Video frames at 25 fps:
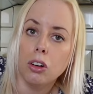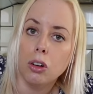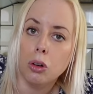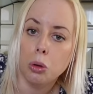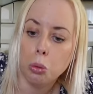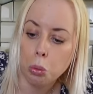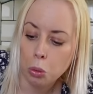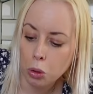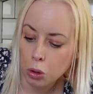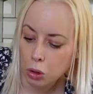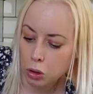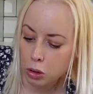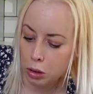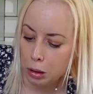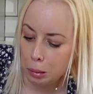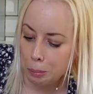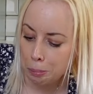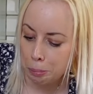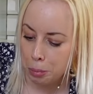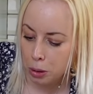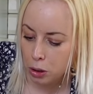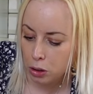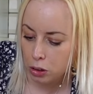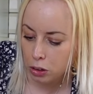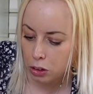Quorn
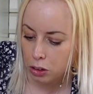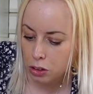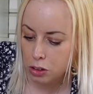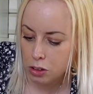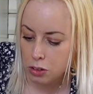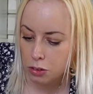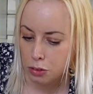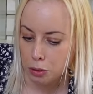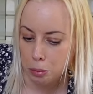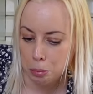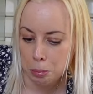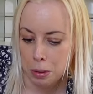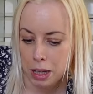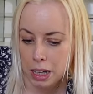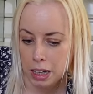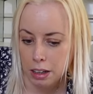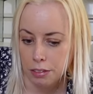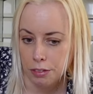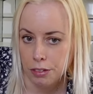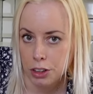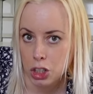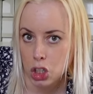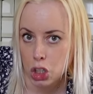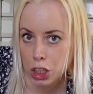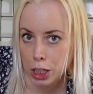burgers for me
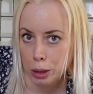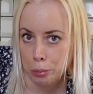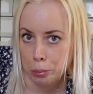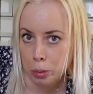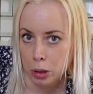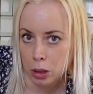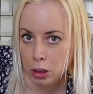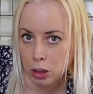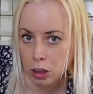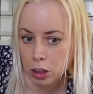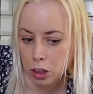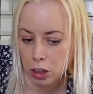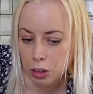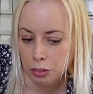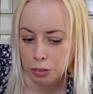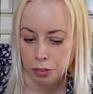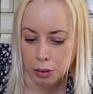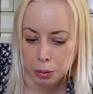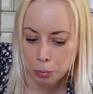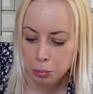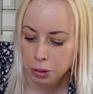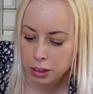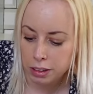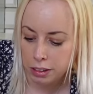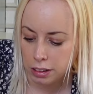for chicken burger
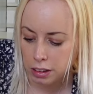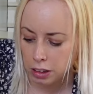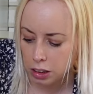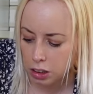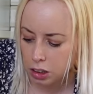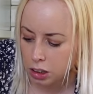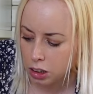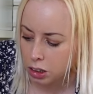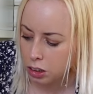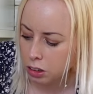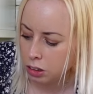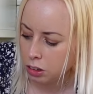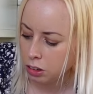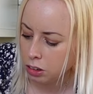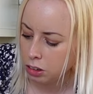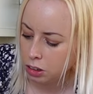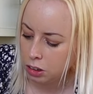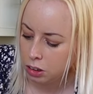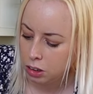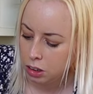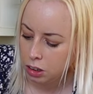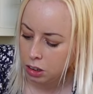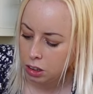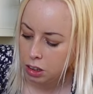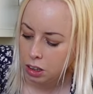family dinner.
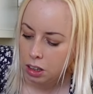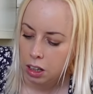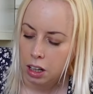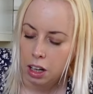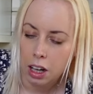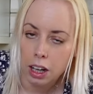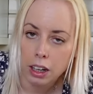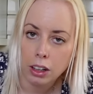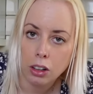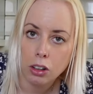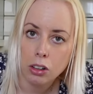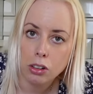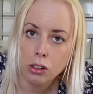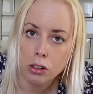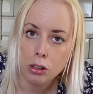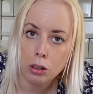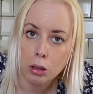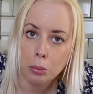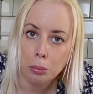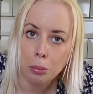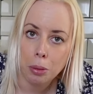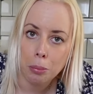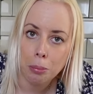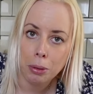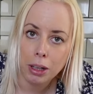I got
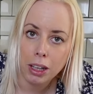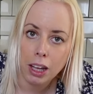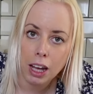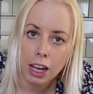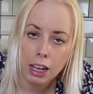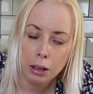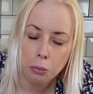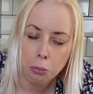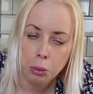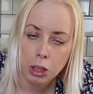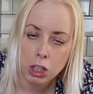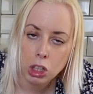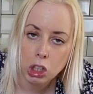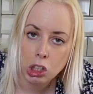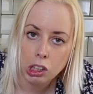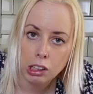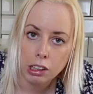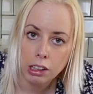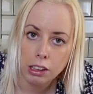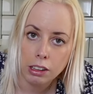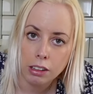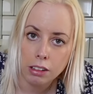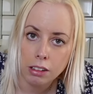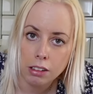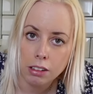some McCain
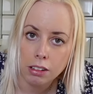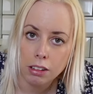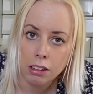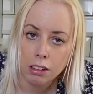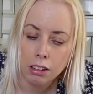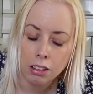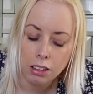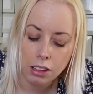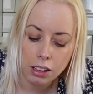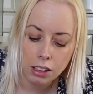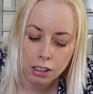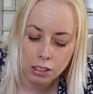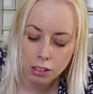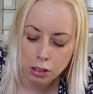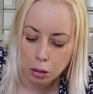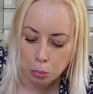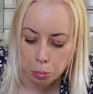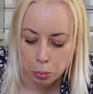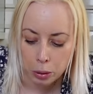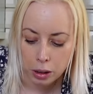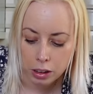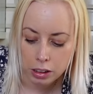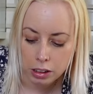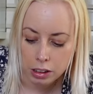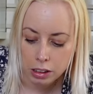wedges. These are
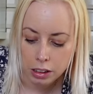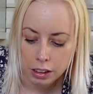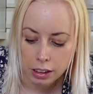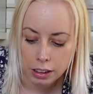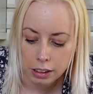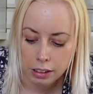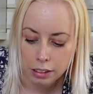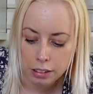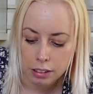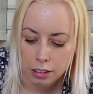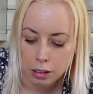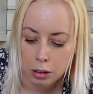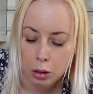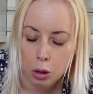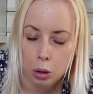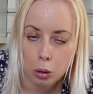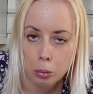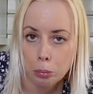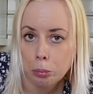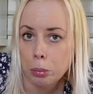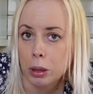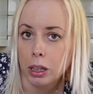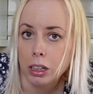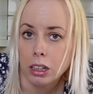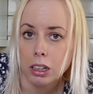branded,
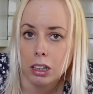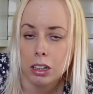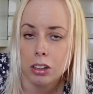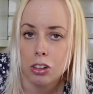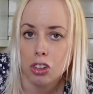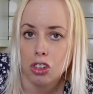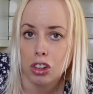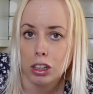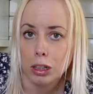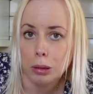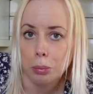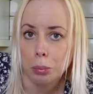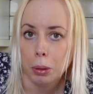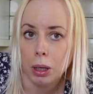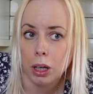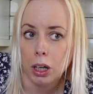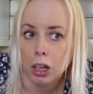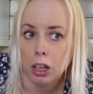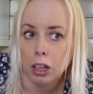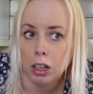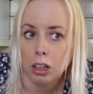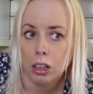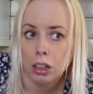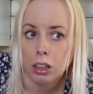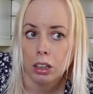unbranded is
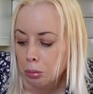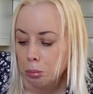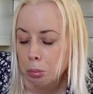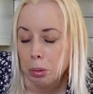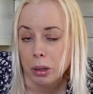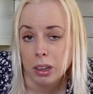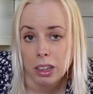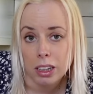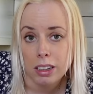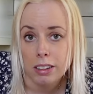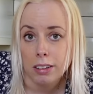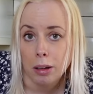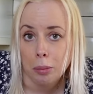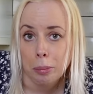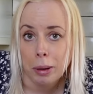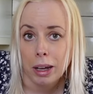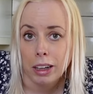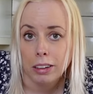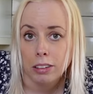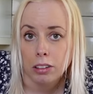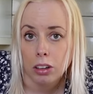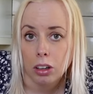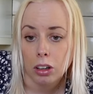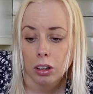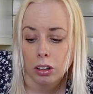cheaper, but these are
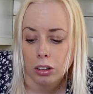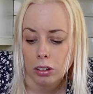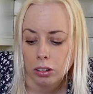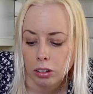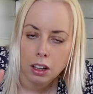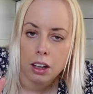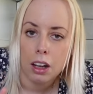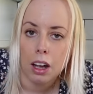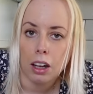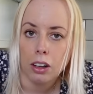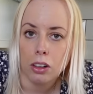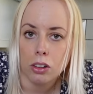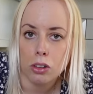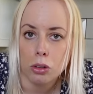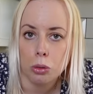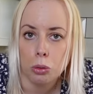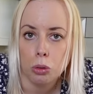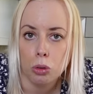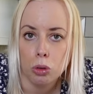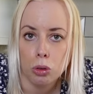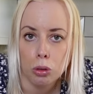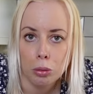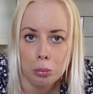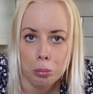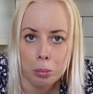better. I got some
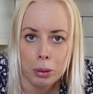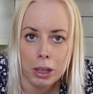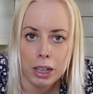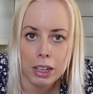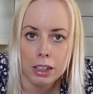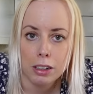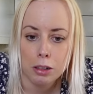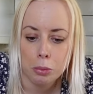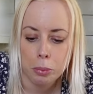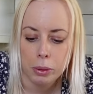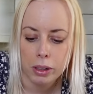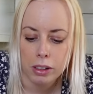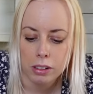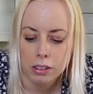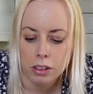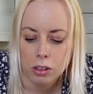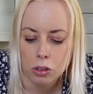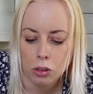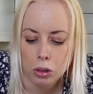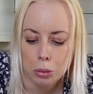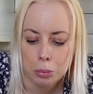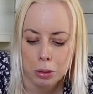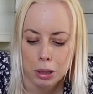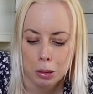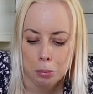crumpets because they do
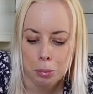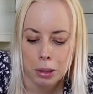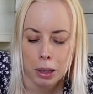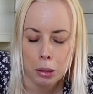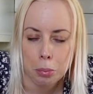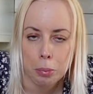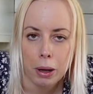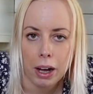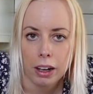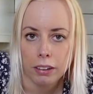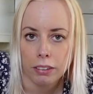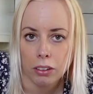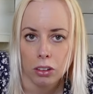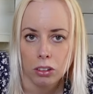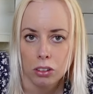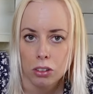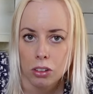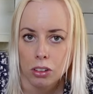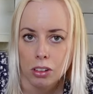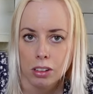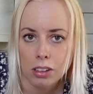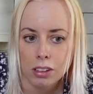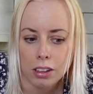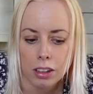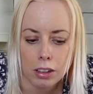them in the big pack. They only do
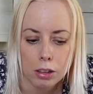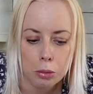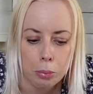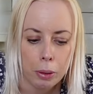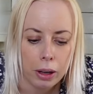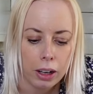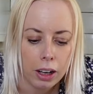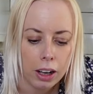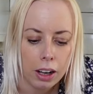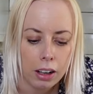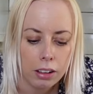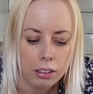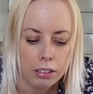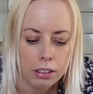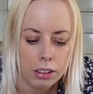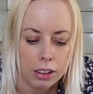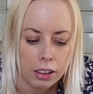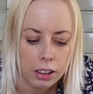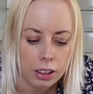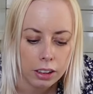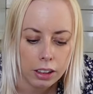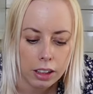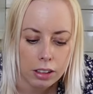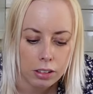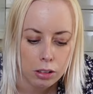the 6-pack at Aldi and
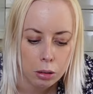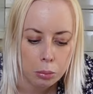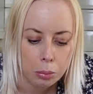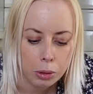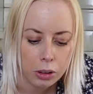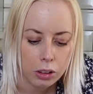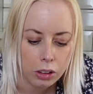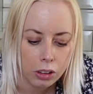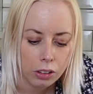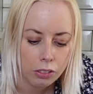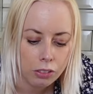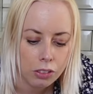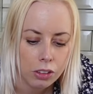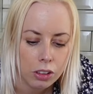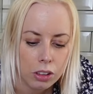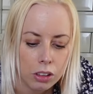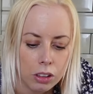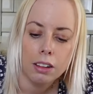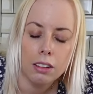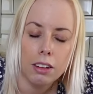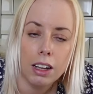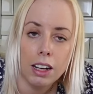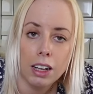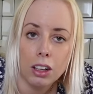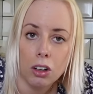it gets on my nerves.
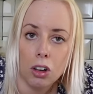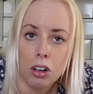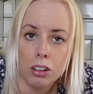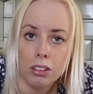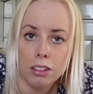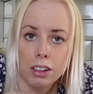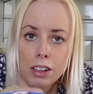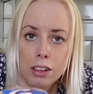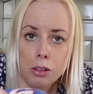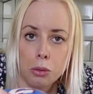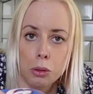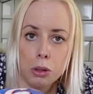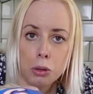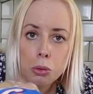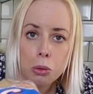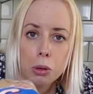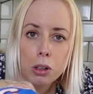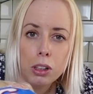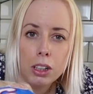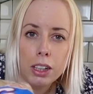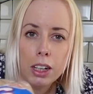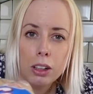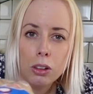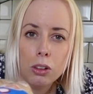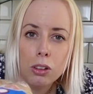Then I got these which were
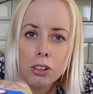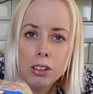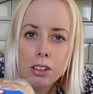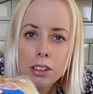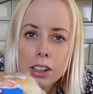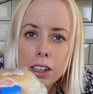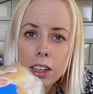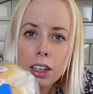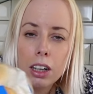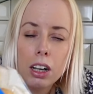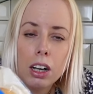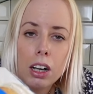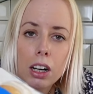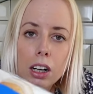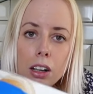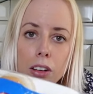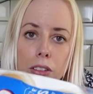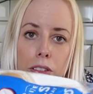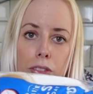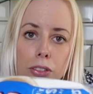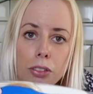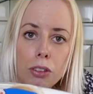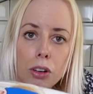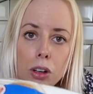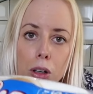on yellow sticker
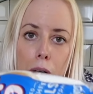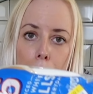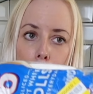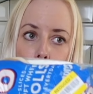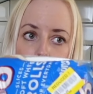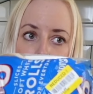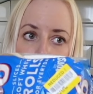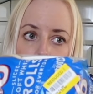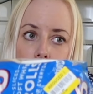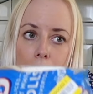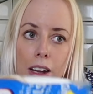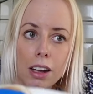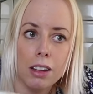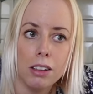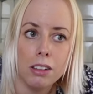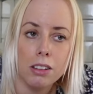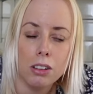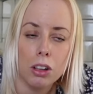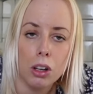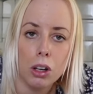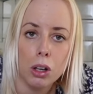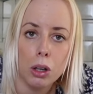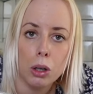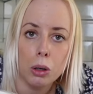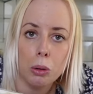from
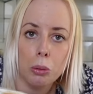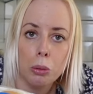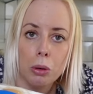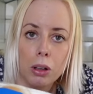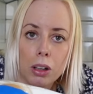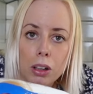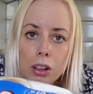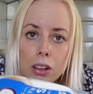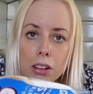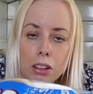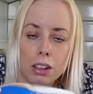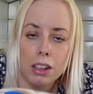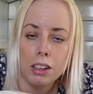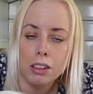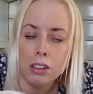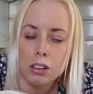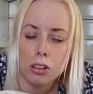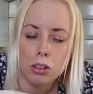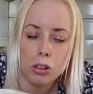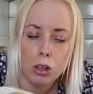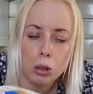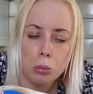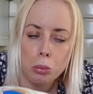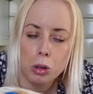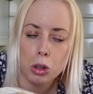Tesco. These are
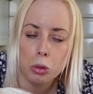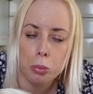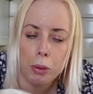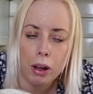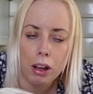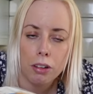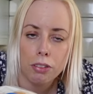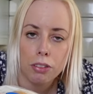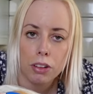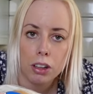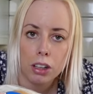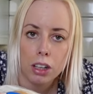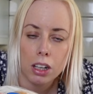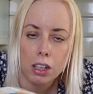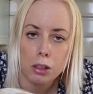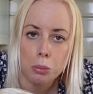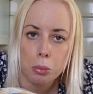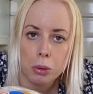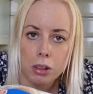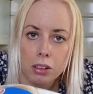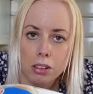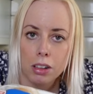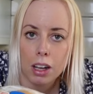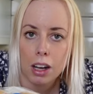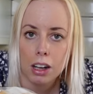so much better for the kids
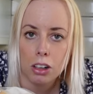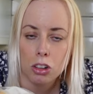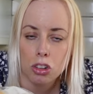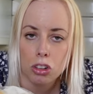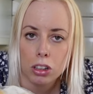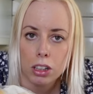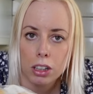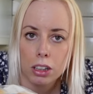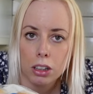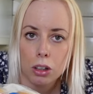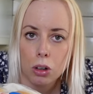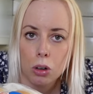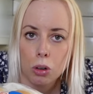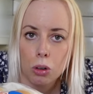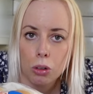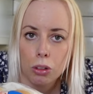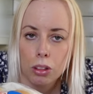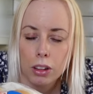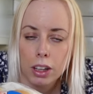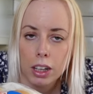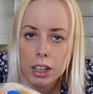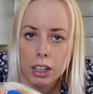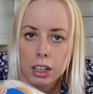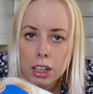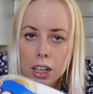because they actually eat the whole
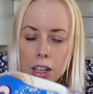thing.